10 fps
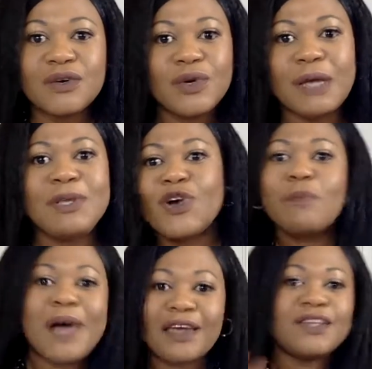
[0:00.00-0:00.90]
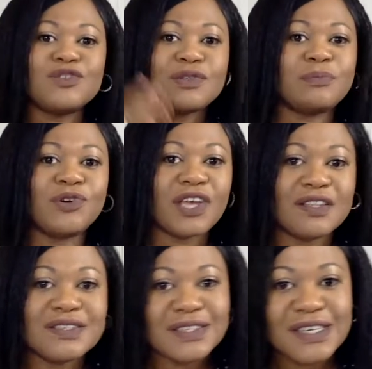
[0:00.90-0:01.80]
Oh, let me go back into the book
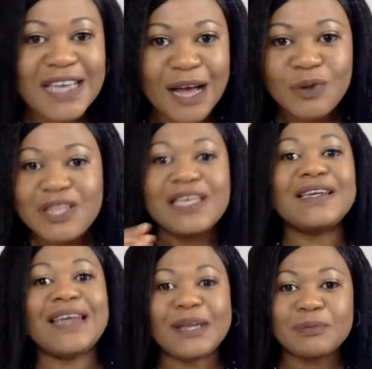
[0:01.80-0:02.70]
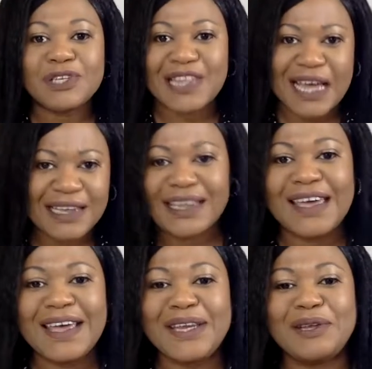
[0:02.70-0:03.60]
and see how it led up to that
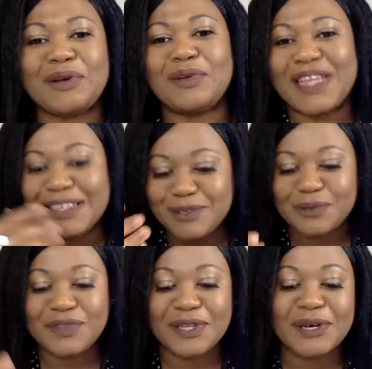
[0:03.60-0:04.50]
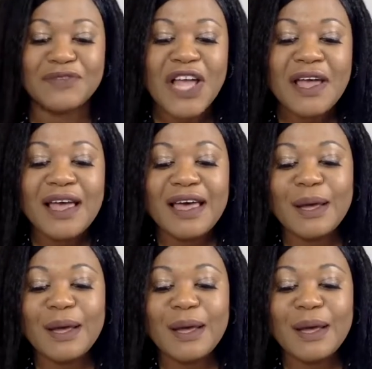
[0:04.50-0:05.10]
again, you know, that sort of stuff.